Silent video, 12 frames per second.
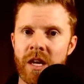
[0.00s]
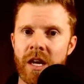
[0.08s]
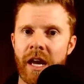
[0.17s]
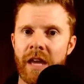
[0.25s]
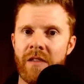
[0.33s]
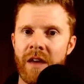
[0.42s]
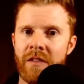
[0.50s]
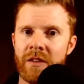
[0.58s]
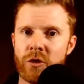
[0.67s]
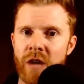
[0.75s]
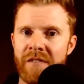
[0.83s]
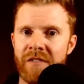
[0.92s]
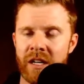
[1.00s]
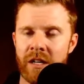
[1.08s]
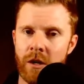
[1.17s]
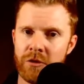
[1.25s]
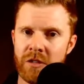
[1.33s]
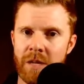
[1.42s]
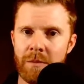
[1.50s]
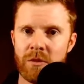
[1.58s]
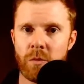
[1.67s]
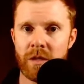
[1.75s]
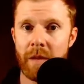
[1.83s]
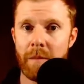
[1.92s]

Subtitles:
and then the traffic can alternate between them.